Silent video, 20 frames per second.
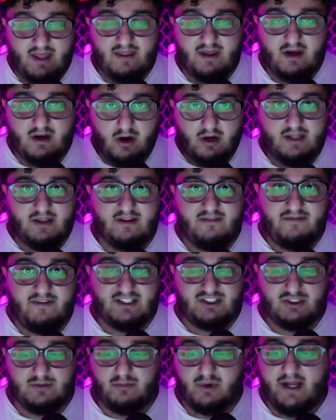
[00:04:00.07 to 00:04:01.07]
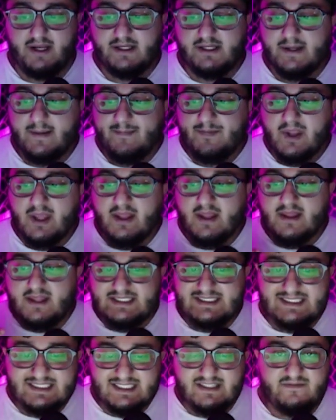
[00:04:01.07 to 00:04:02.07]
that are in the fashion brand,
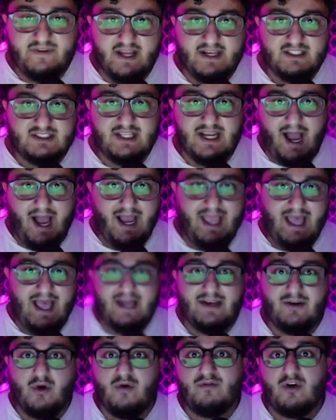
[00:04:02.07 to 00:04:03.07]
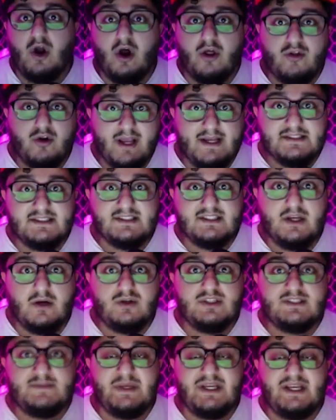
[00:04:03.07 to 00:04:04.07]
this is an advantage that I had over other agency
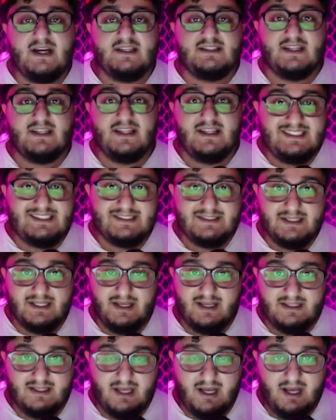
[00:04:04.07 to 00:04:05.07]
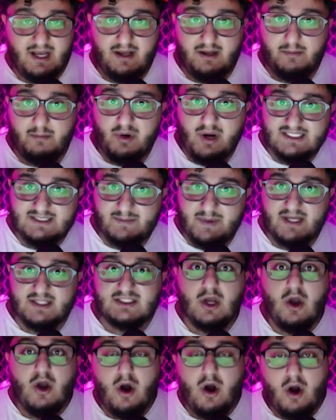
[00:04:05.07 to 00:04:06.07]
owners, because these prospects
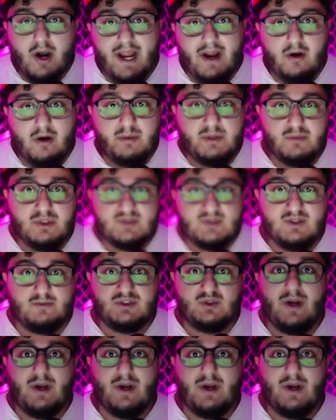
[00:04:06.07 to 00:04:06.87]
are Arab and Muslim.